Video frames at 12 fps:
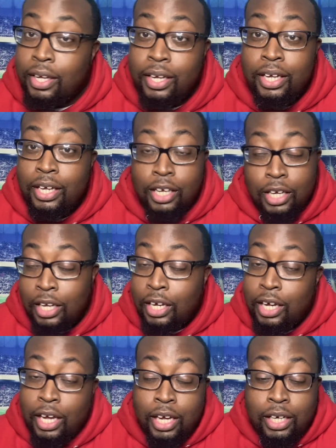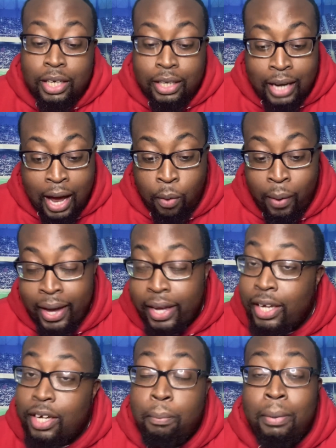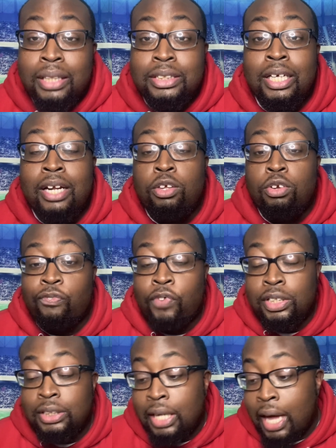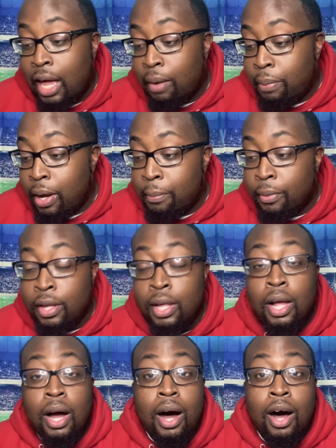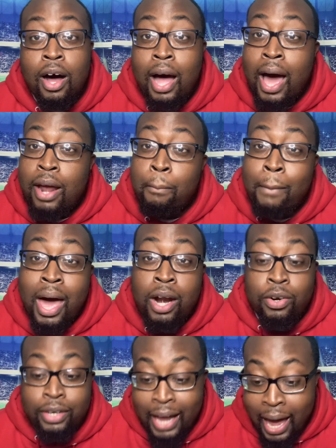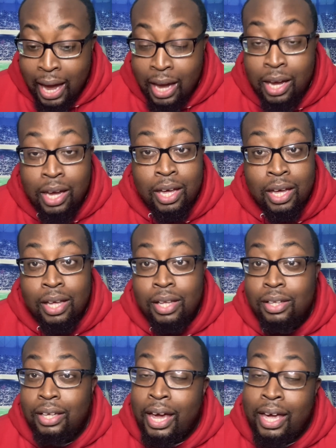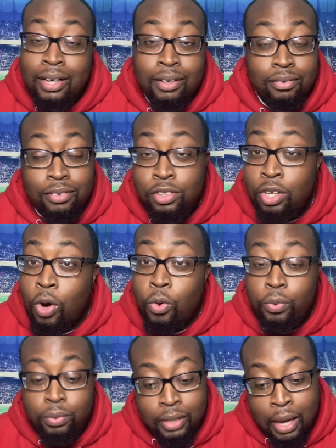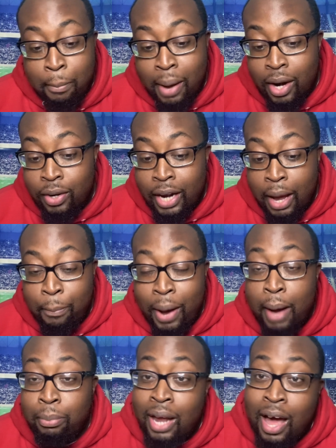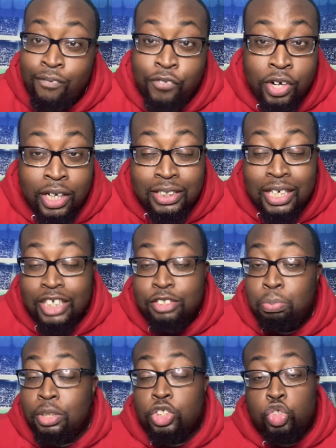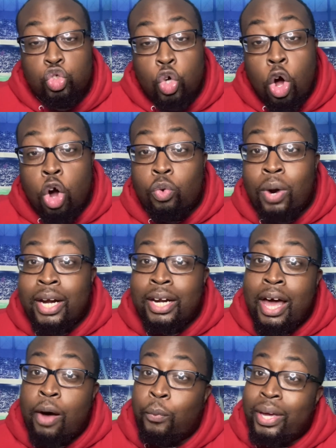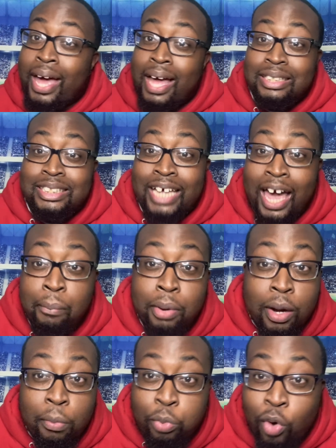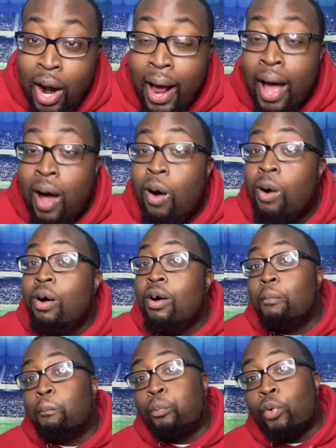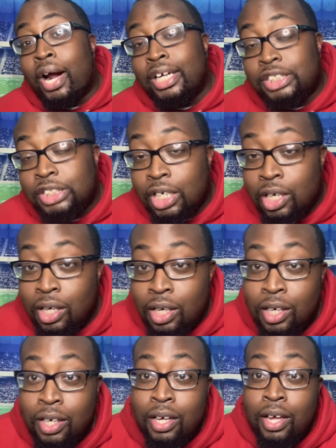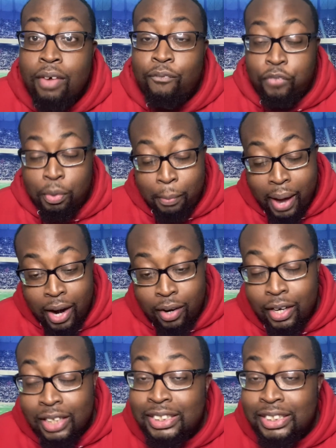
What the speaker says: He could not wait. He committed to the University of Alabama out of Matter Day. And, you know, that Matter Day pipeline for us has been strong right now. We got Xavier Brown, Bryce Young from Matter Day.